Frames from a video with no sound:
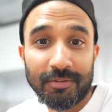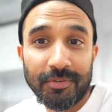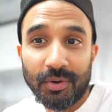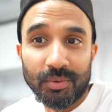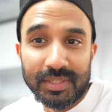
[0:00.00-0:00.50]

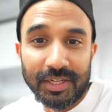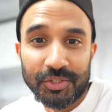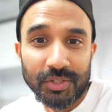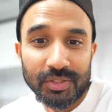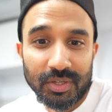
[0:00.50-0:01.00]
photo
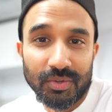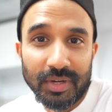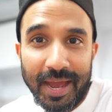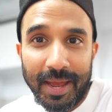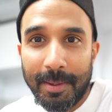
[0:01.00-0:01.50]
session to
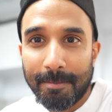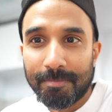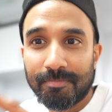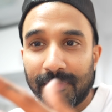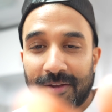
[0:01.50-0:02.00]
that.
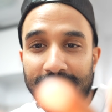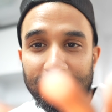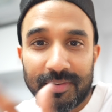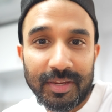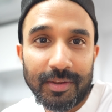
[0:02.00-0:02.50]
My
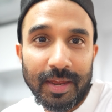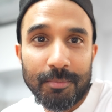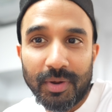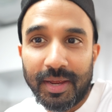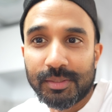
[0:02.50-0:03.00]

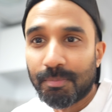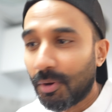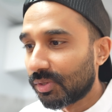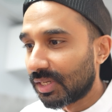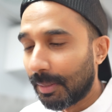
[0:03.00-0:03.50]
camera has
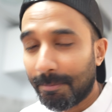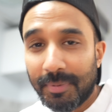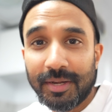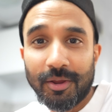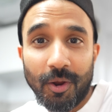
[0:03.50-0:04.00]
mostly
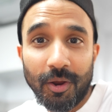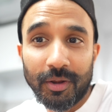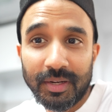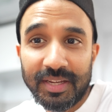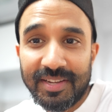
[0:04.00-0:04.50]
been
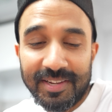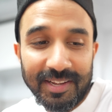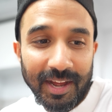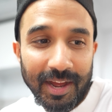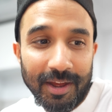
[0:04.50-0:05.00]
on
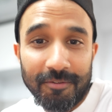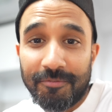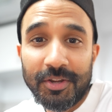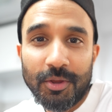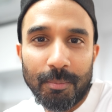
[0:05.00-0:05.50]

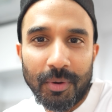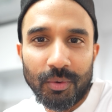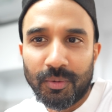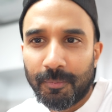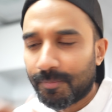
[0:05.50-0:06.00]
video
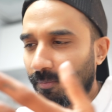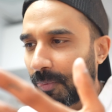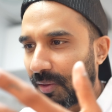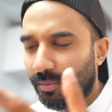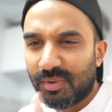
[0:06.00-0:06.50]
mode
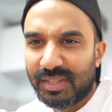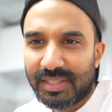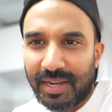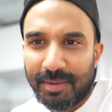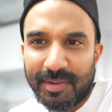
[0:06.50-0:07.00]
all the
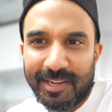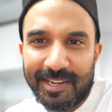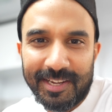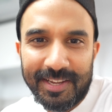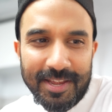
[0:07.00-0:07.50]
time.
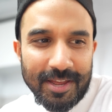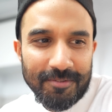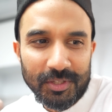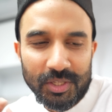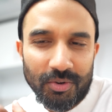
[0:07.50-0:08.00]

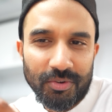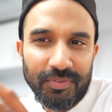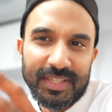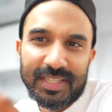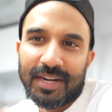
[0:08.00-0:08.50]

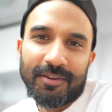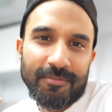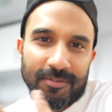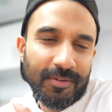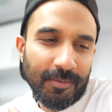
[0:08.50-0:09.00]
Photography is kind
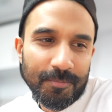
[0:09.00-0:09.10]
of